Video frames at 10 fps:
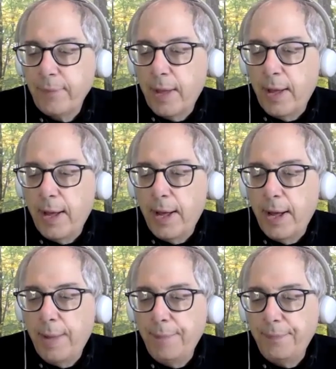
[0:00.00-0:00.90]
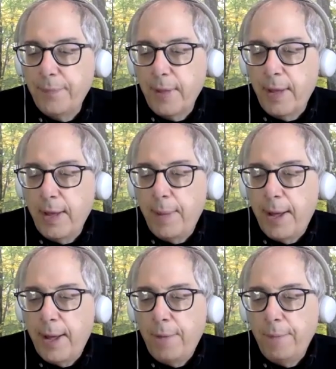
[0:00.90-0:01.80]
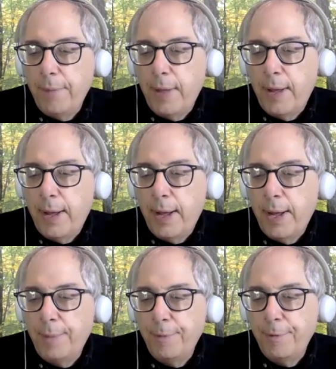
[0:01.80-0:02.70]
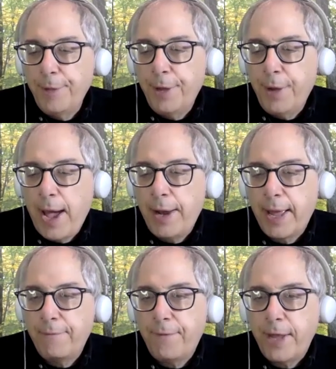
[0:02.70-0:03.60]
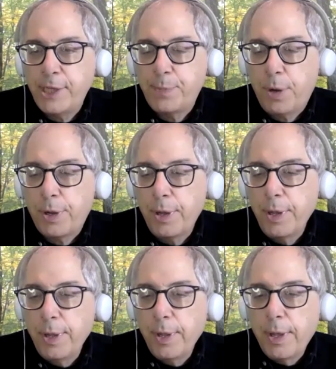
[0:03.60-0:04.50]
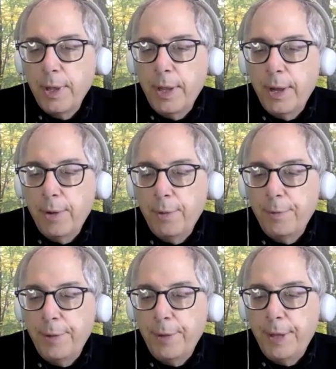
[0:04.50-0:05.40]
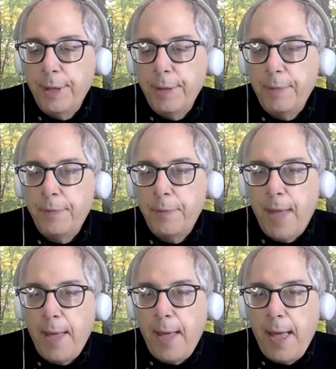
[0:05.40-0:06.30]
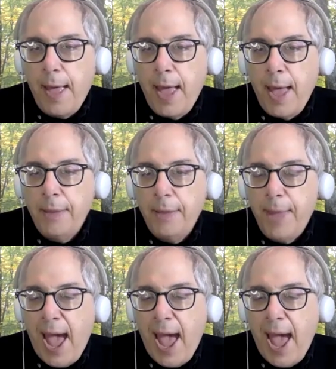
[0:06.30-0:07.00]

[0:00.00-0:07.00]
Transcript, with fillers: um, about uh, you know how to get Facebook, you know, uh, to, uh, to, be a